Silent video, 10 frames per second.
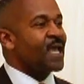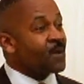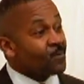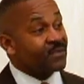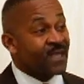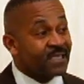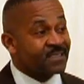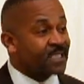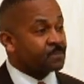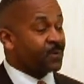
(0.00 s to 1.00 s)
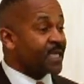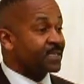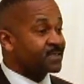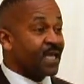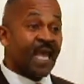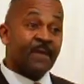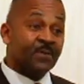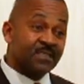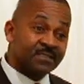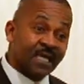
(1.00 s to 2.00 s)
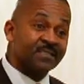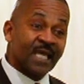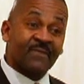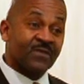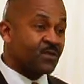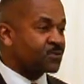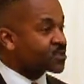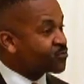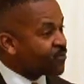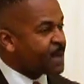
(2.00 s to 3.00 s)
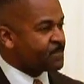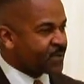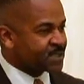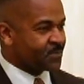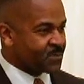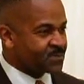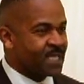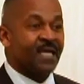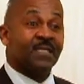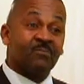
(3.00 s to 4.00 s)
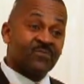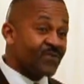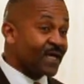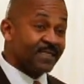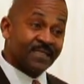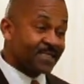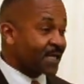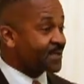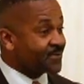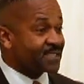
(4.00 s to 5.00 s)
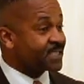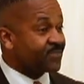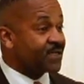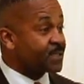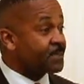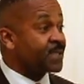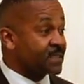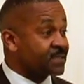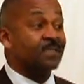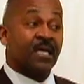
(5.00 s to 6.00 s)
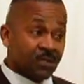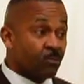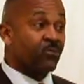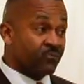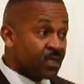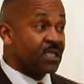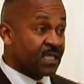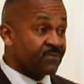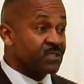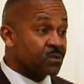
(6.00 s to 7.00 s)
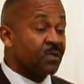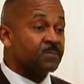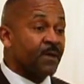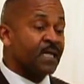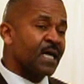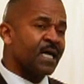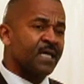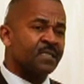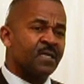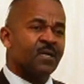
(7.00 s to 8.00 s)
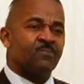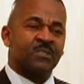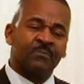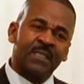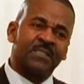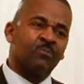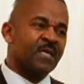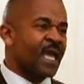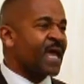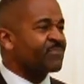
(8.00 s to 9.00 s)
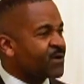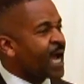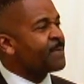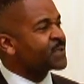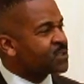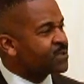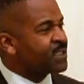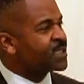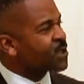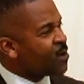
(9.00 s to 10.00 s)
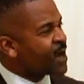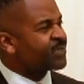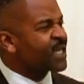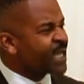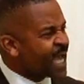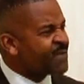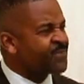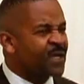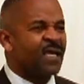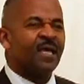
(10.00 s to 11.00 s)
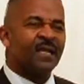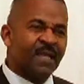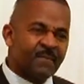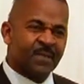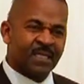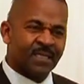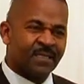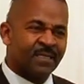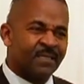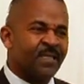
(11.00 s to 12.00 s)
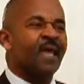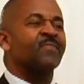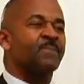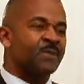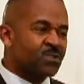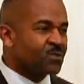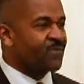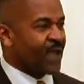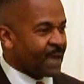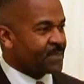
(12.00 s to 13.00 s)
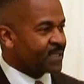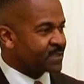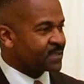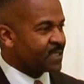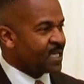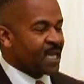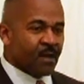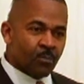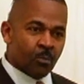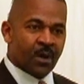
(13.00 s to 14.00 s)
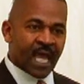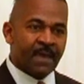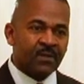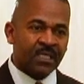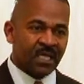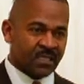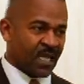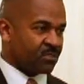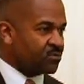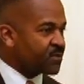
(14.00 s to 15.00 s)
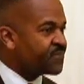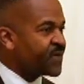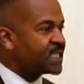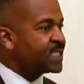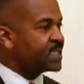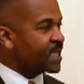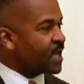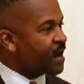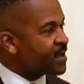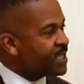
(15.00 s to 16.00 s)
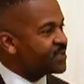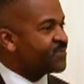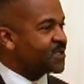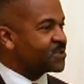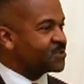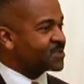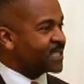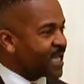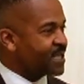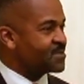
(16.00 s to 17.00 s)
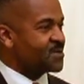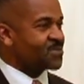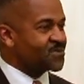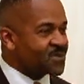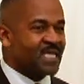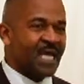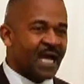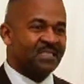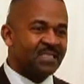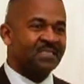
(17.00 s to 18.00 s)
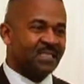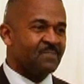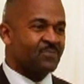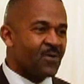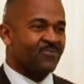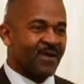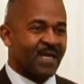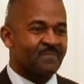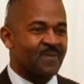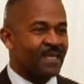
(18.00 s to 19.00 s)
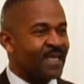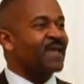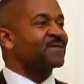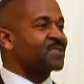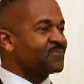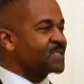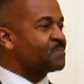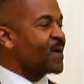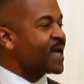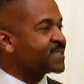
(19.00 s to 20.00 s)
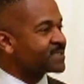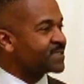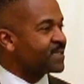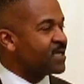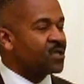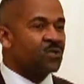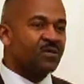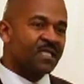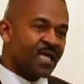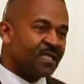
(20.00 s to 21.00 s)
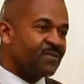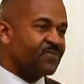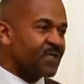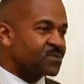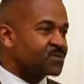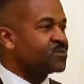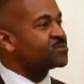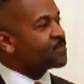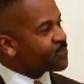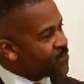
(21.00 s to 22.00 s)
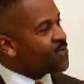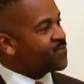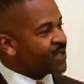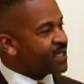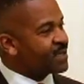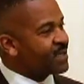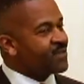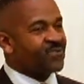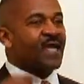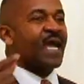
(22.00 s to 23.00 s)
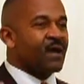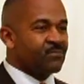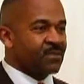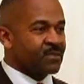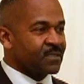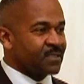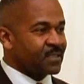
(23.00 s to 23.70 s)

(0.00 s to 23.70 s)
And when that takes place, they're able to chase after those great principles that we find in the Declaration of Independence that were really given to us by God, which means that we have the opportunity to go after life, liberty, and the pursuit of happiness. And when we're able to get that through the funding that our individuals get through the EITC program, here's the response. You get individuals who's improving their outlook.